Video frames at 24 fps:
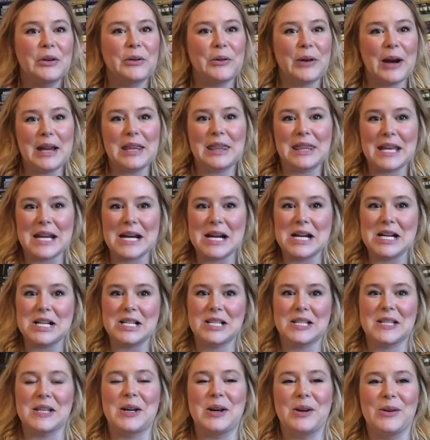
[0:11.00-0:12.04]
right there,
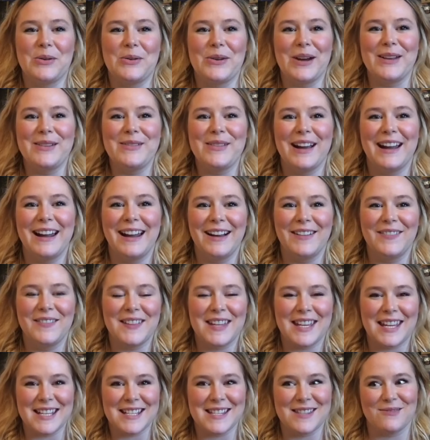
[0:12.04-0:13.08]
so we might have
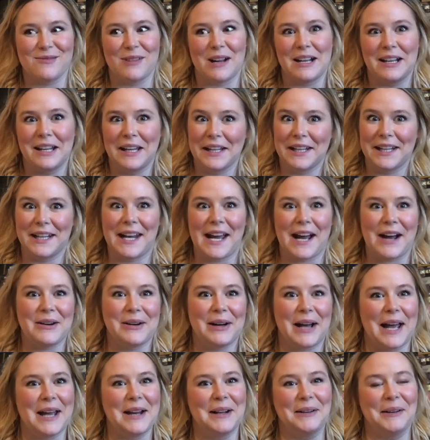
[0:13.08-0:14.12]
kids running in and
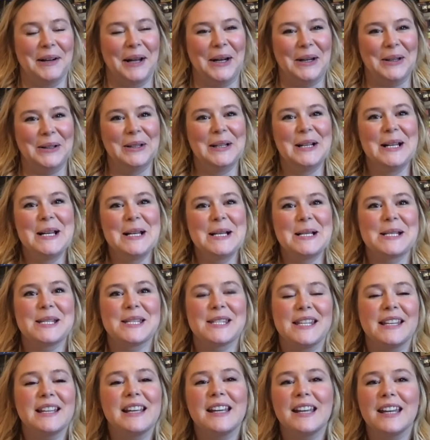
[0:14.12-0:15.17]
out, I don't know,
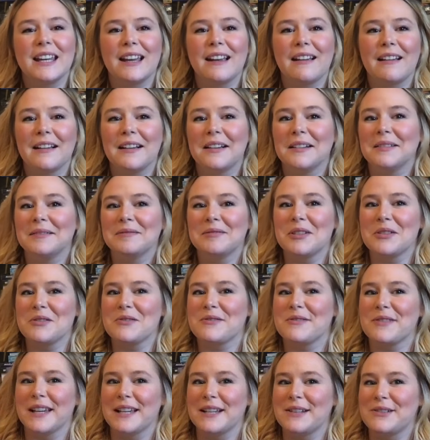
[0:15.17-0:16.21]
singing.
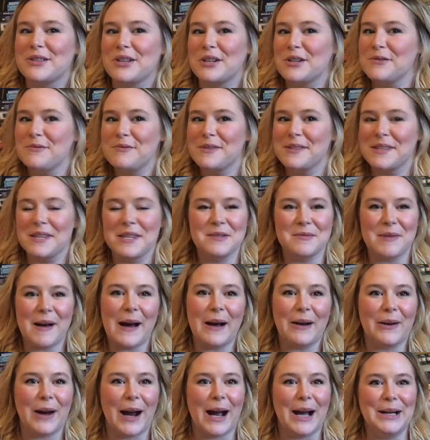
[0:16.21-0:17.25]
There's like tunes in the
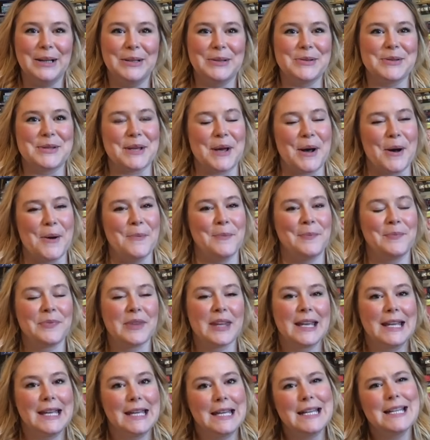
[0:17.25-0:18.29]
background, so
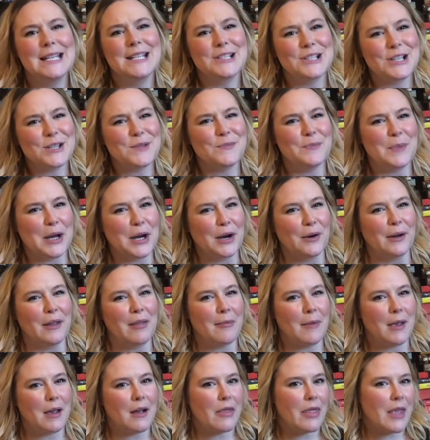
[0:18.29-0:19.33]
just bear
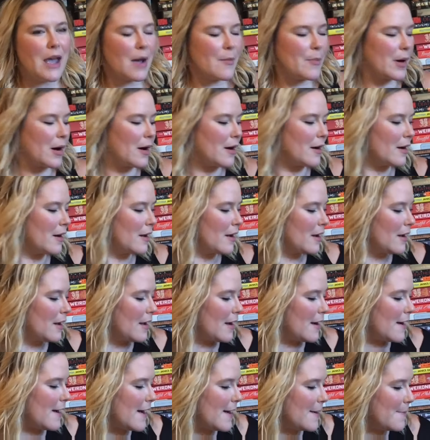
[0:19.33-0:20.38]
with me on that part.
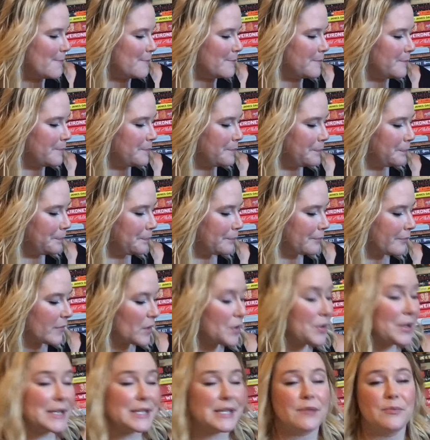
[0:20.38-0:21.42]

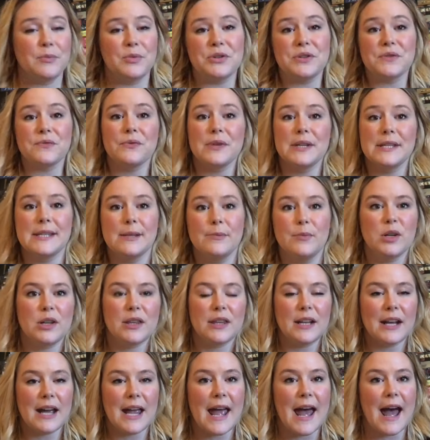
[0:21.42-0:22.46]
Okay, so the most recent book
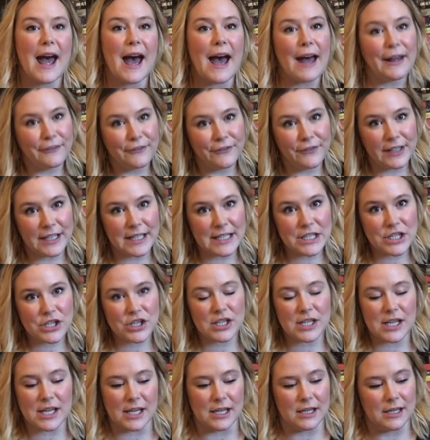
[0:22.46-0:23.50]
that I have
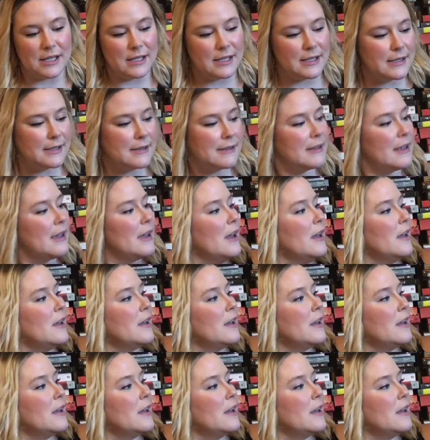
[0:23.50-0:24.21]
finished is